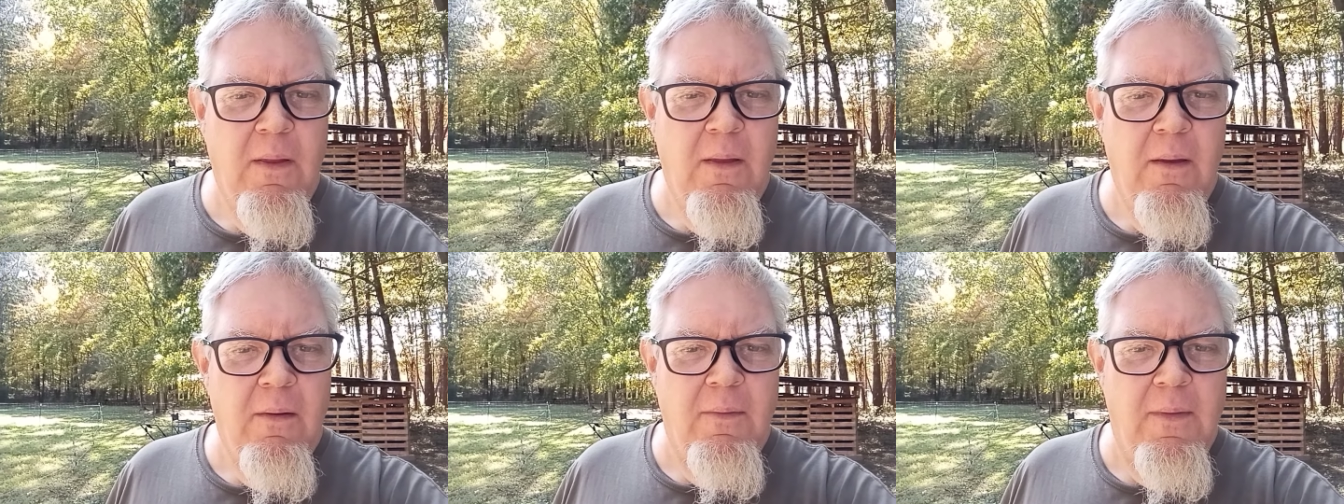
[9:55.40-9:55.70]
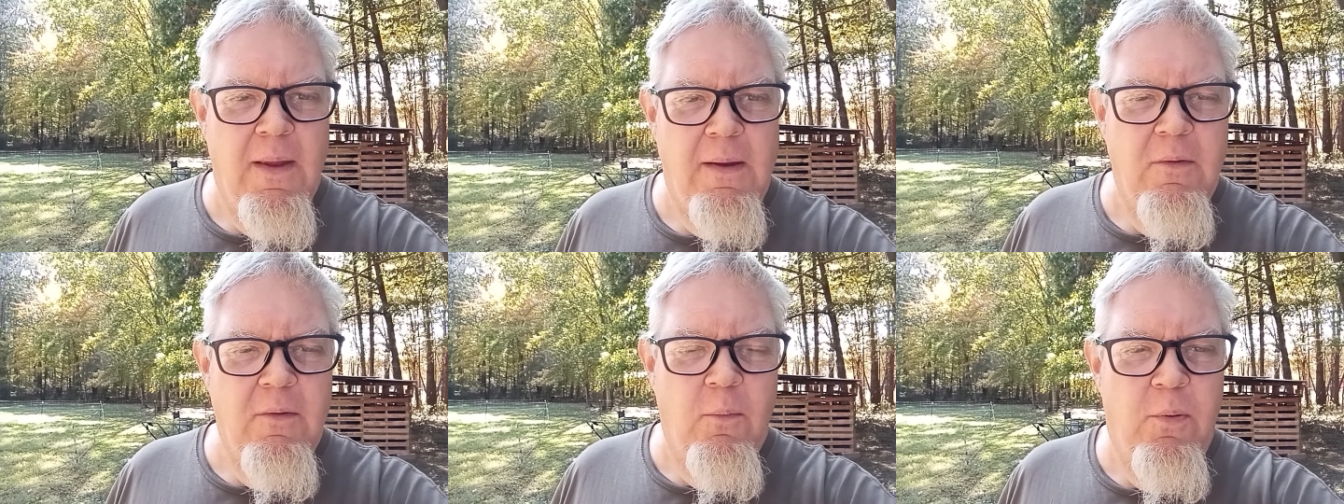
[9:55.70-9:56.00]

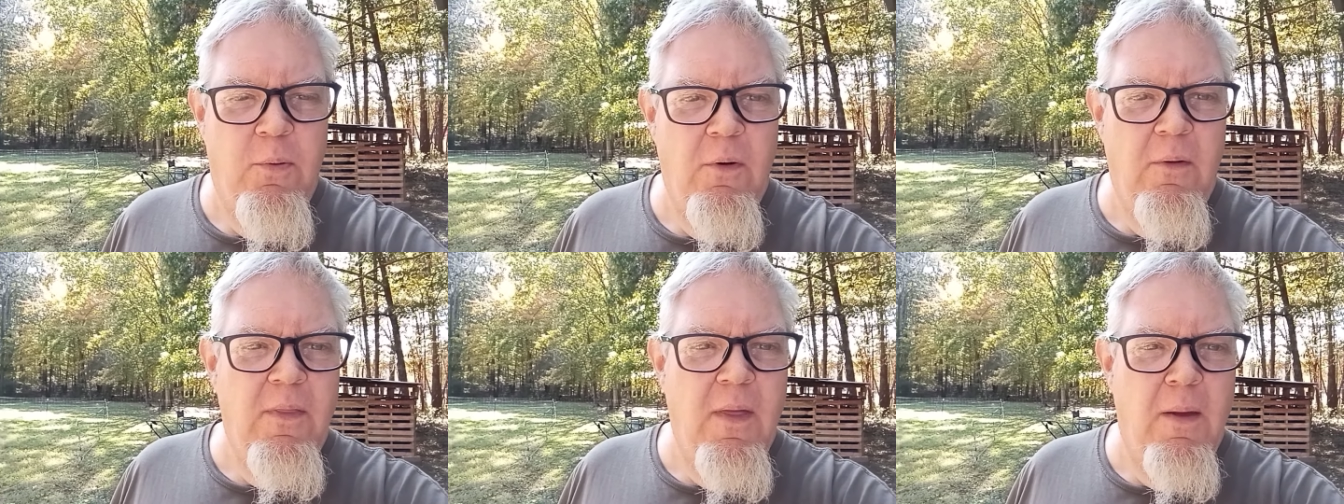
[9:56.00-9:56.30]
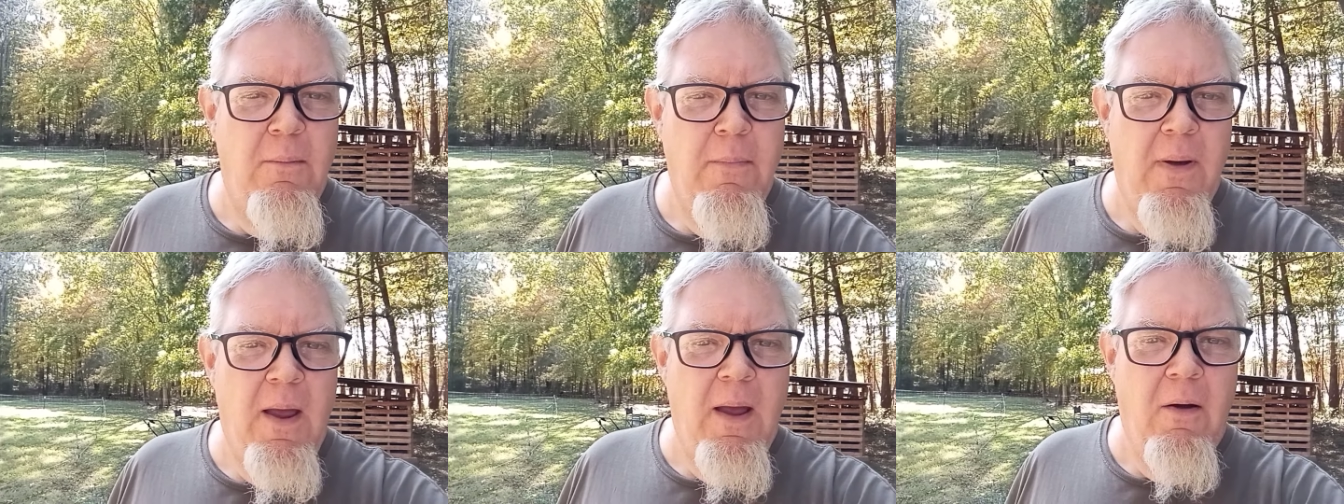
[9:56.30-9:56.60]
needing to put
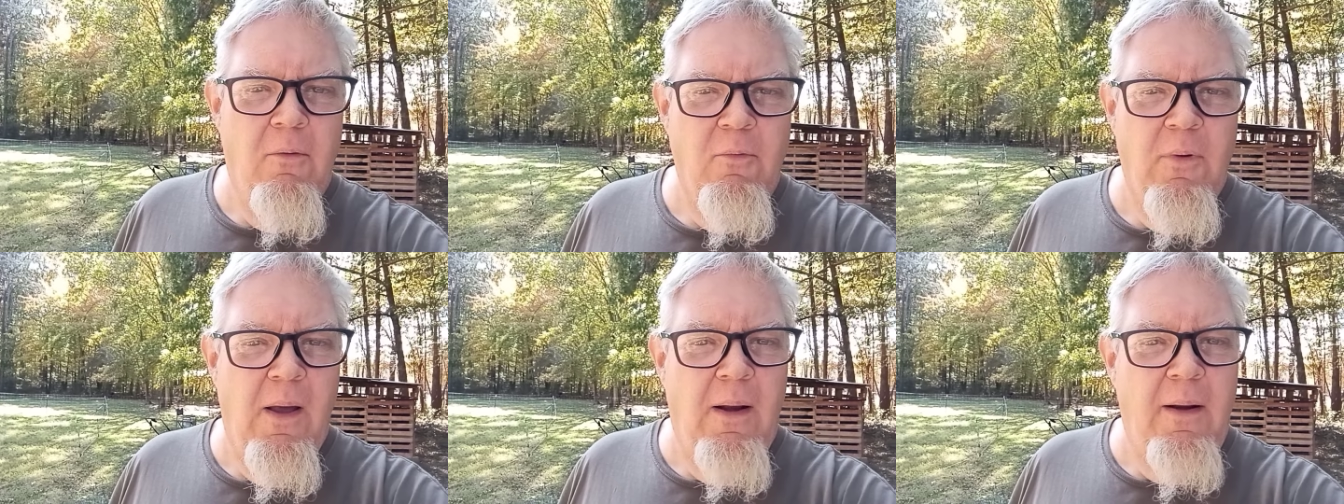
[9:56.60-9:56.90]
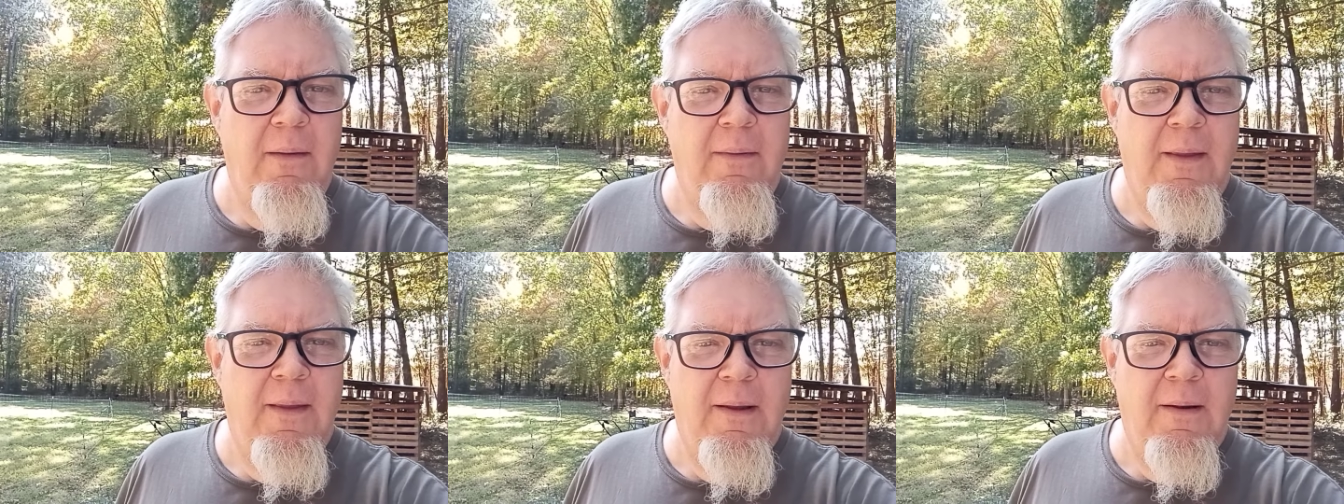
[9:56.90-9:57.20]
them out really
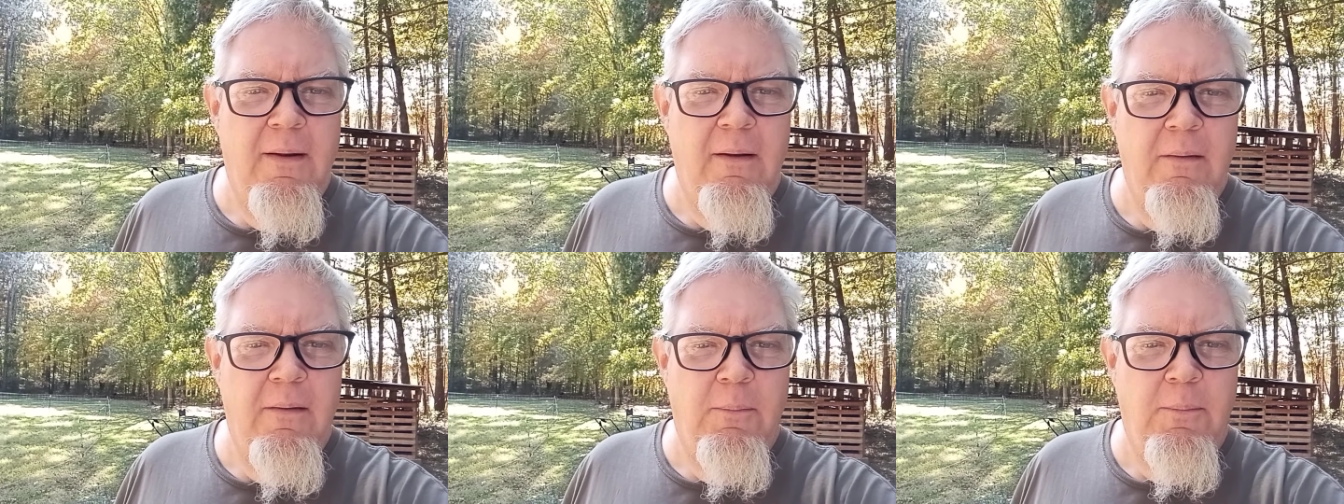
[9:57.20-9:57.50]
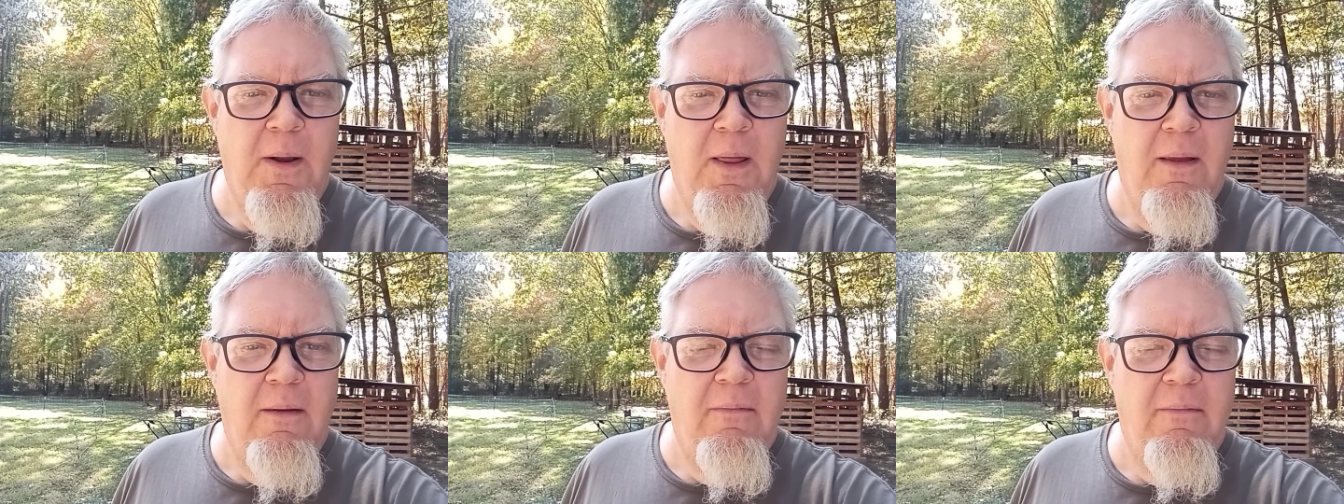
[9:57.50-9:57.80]
needed a
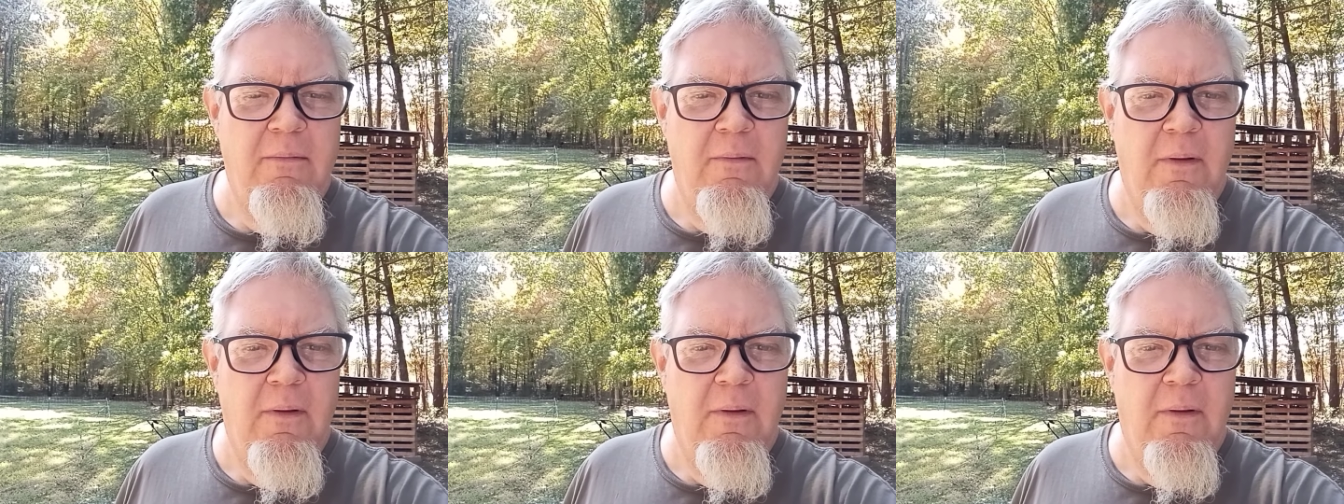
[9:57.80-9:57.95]
place,